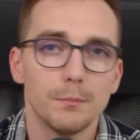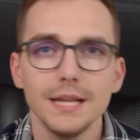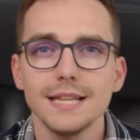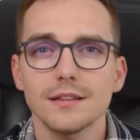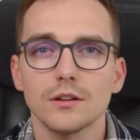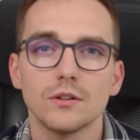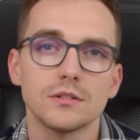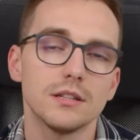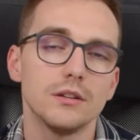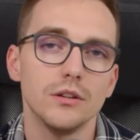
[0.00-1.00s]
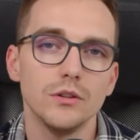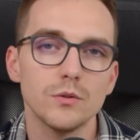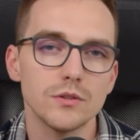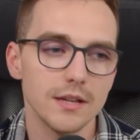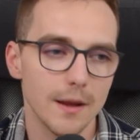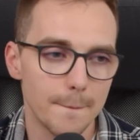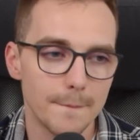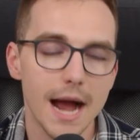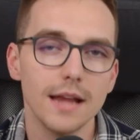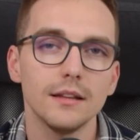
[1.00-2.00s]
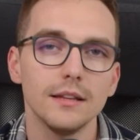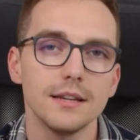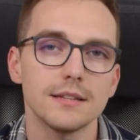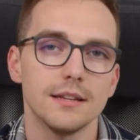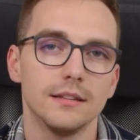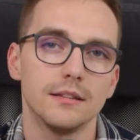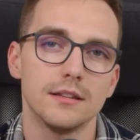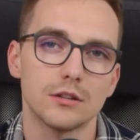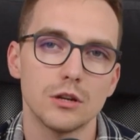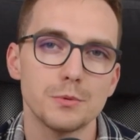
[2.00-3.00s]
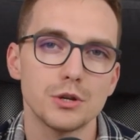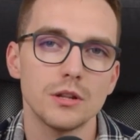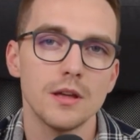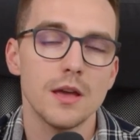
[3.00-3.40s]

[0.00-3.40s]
please consider using my links in the description,